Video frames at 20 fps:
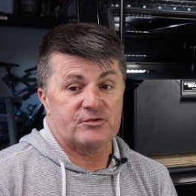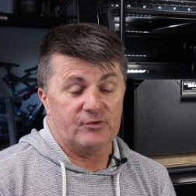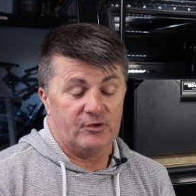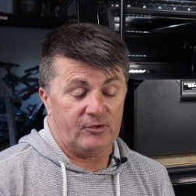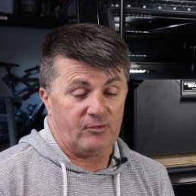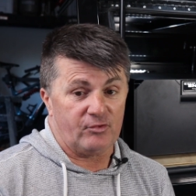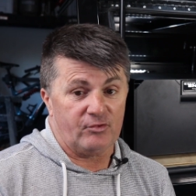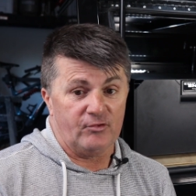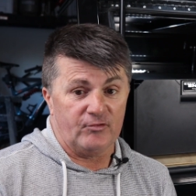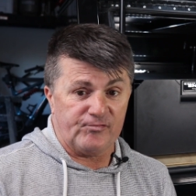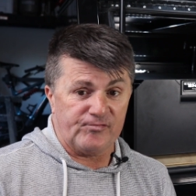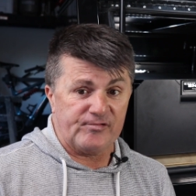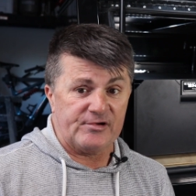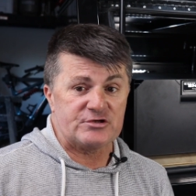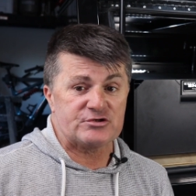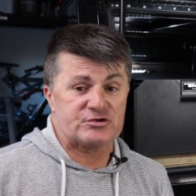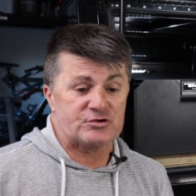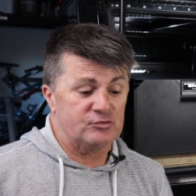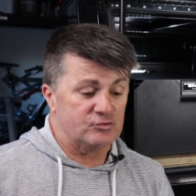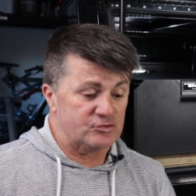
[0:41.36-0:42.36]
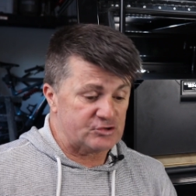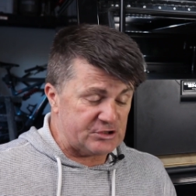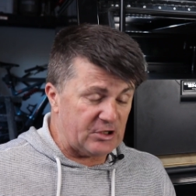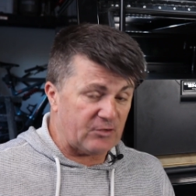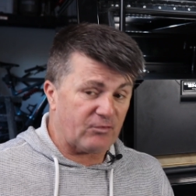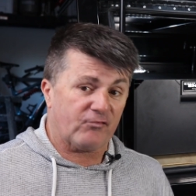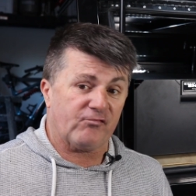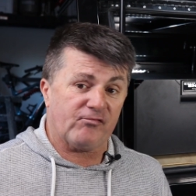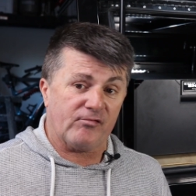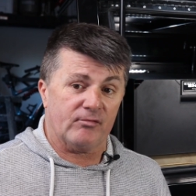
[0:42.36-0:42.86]
that's the traditional
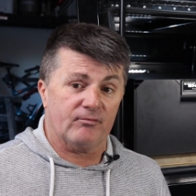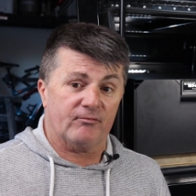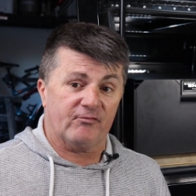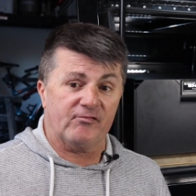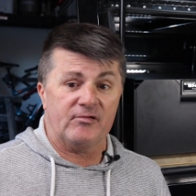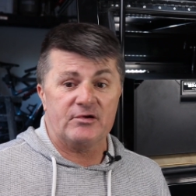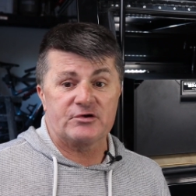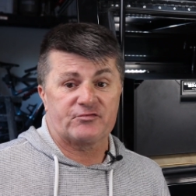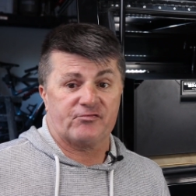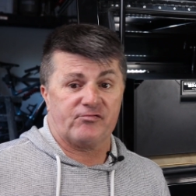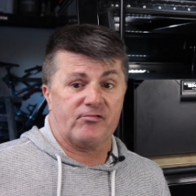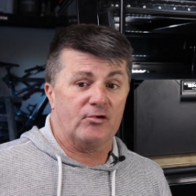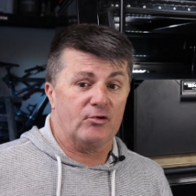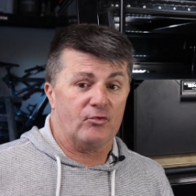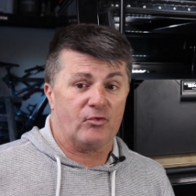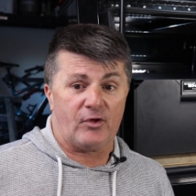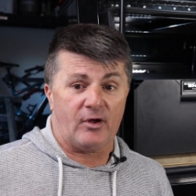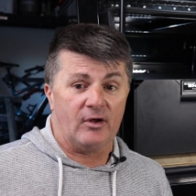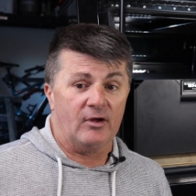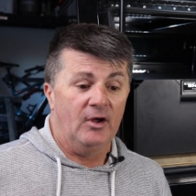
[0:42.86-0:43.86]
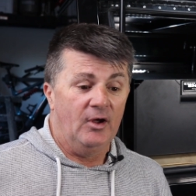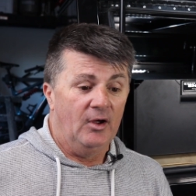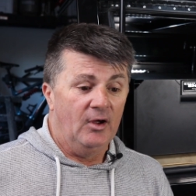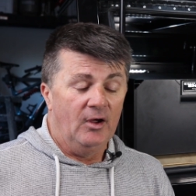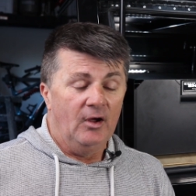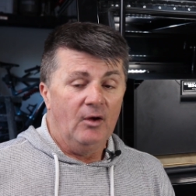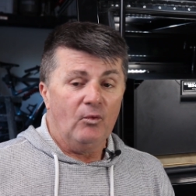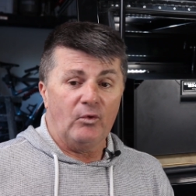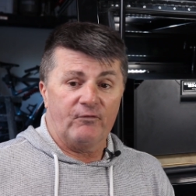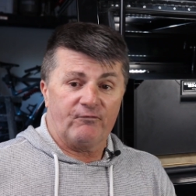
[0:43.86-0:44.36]
chest fridge freezer
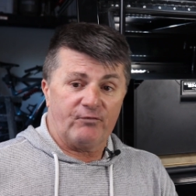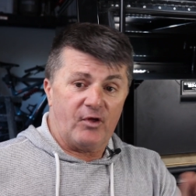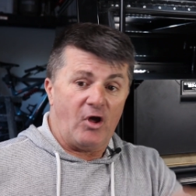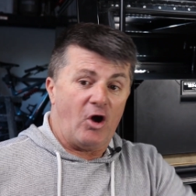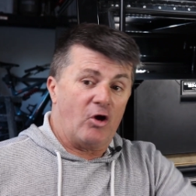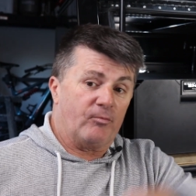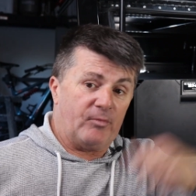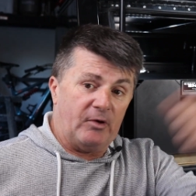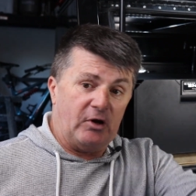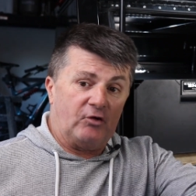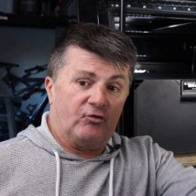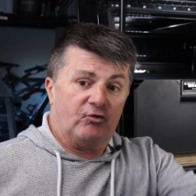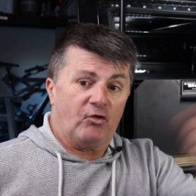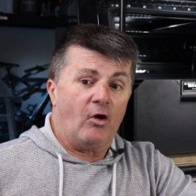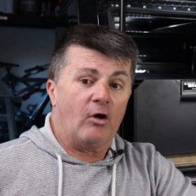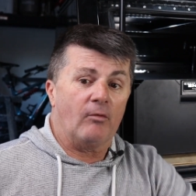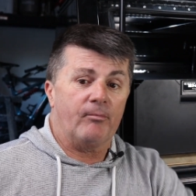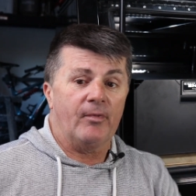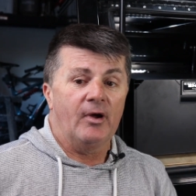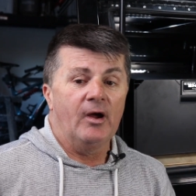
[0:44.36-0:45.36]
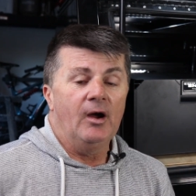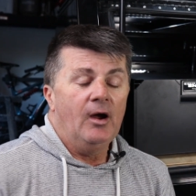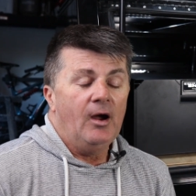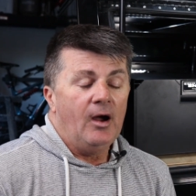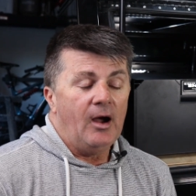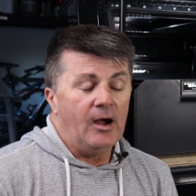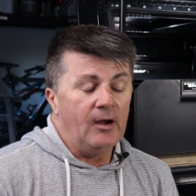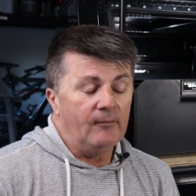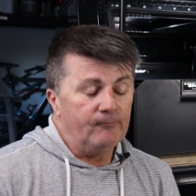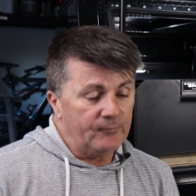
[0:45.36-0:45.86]
with the opening top.
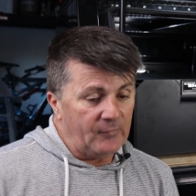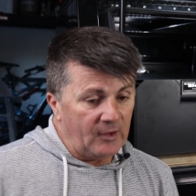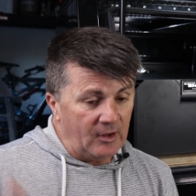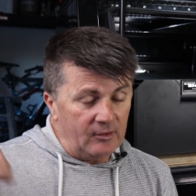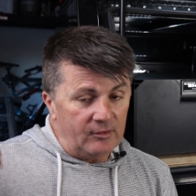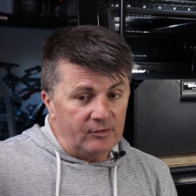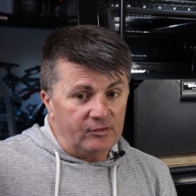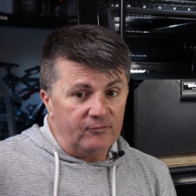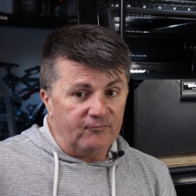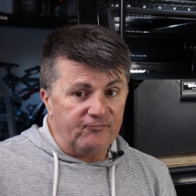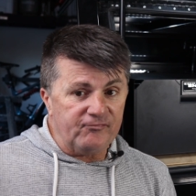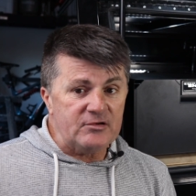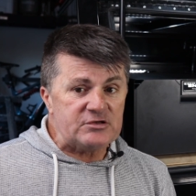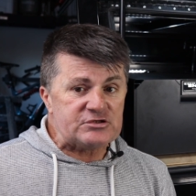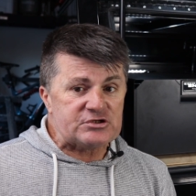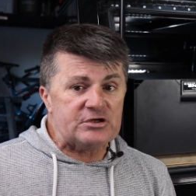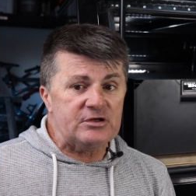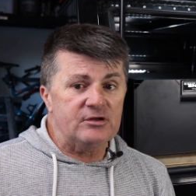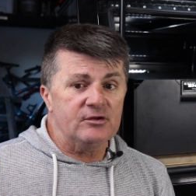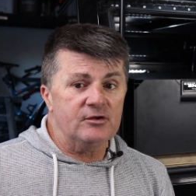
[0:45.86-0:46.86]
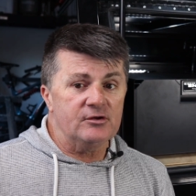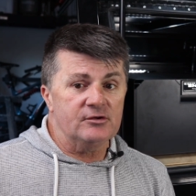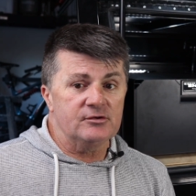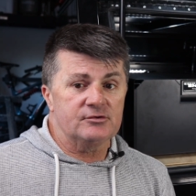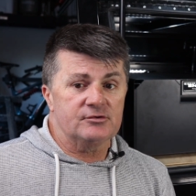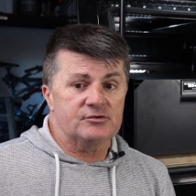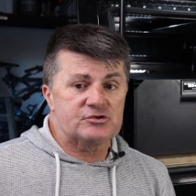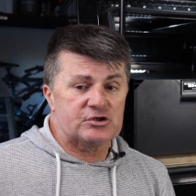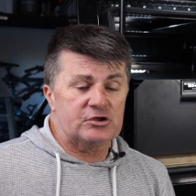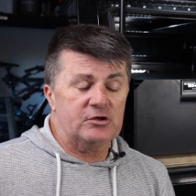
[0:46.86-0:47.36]
The fridge in the
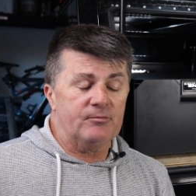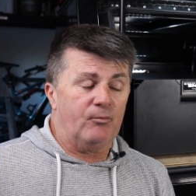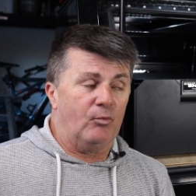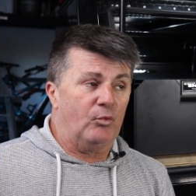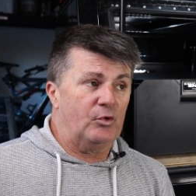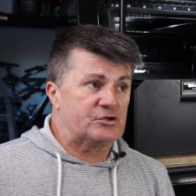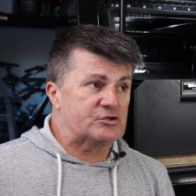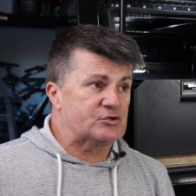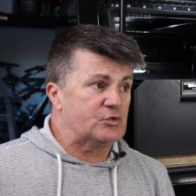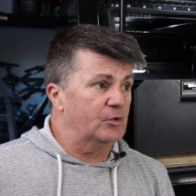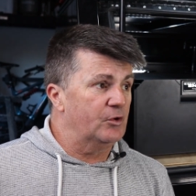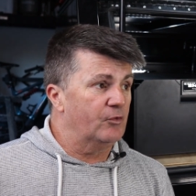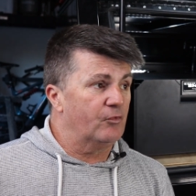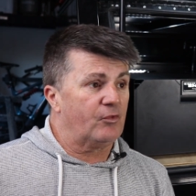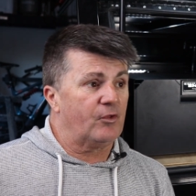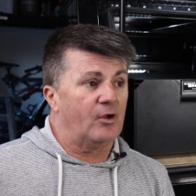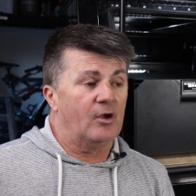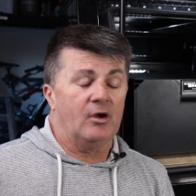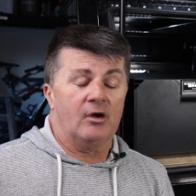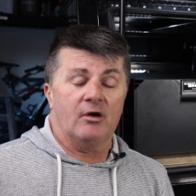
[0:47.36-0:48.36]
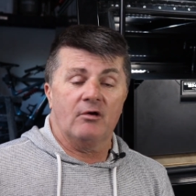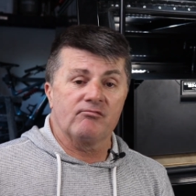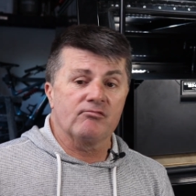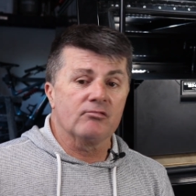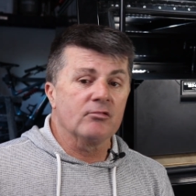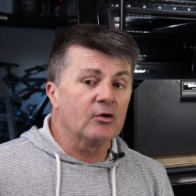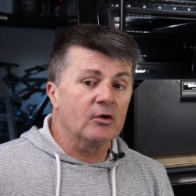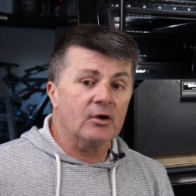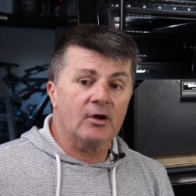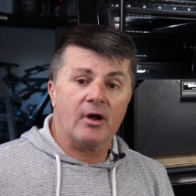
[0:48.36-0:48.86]
Jeep, which was a
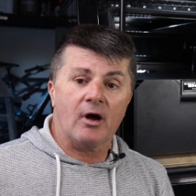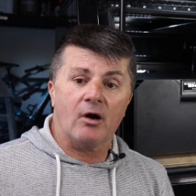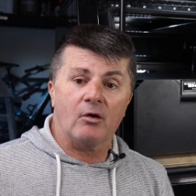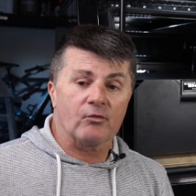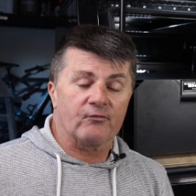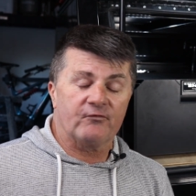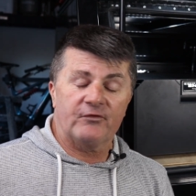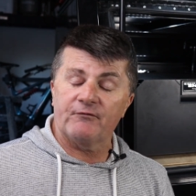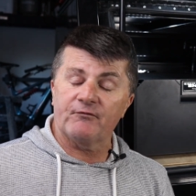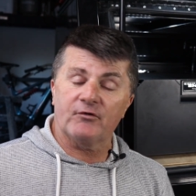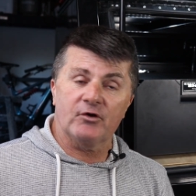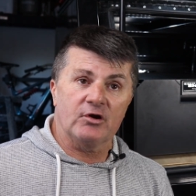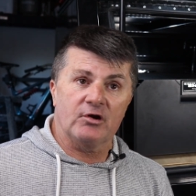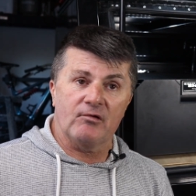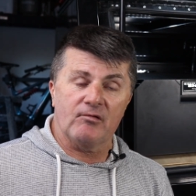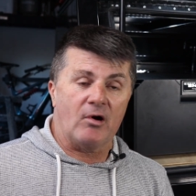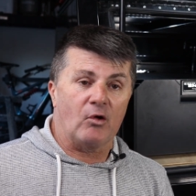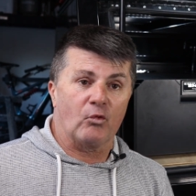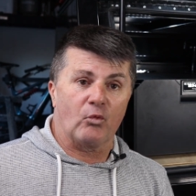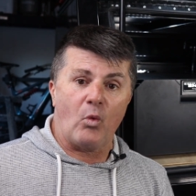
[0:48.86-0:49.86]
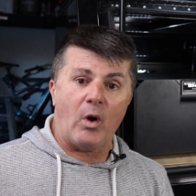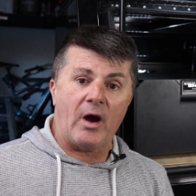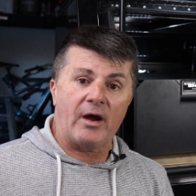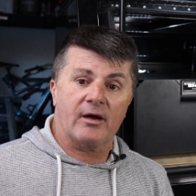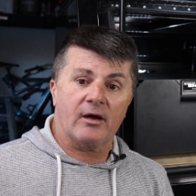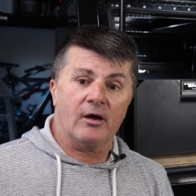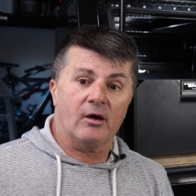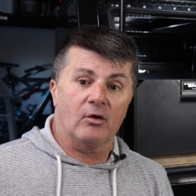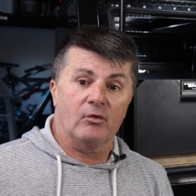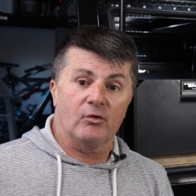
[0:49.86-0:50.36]
really old 15-year-old
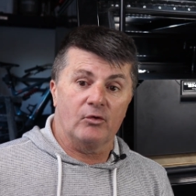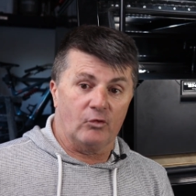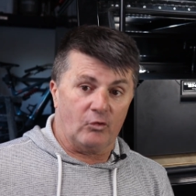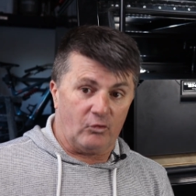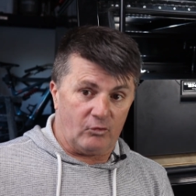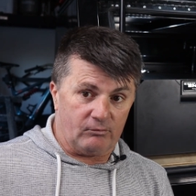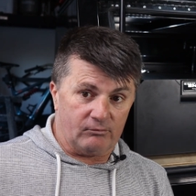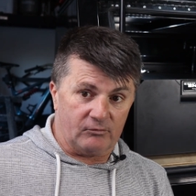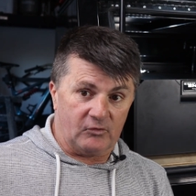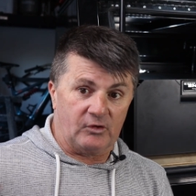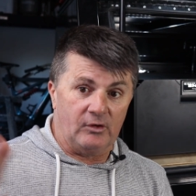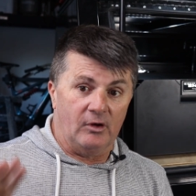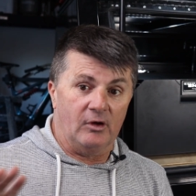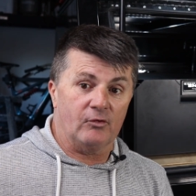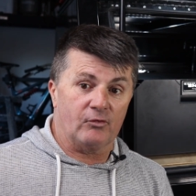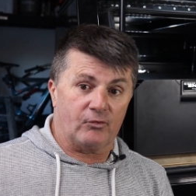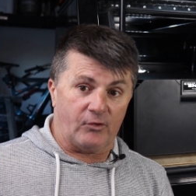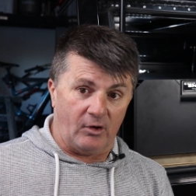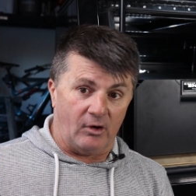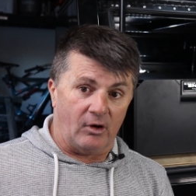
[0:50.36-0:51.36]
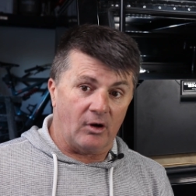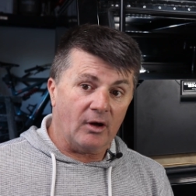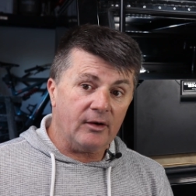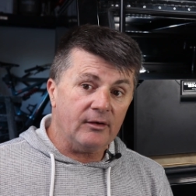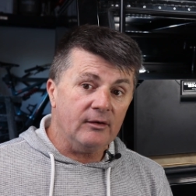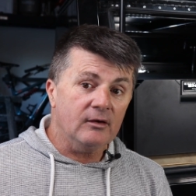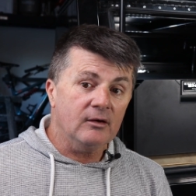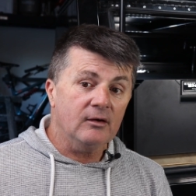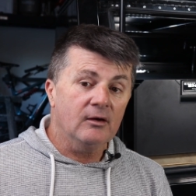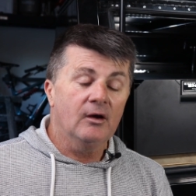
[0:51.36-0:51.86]
Waco, has
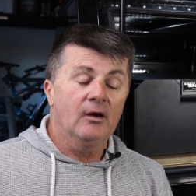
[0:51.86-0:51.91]
died.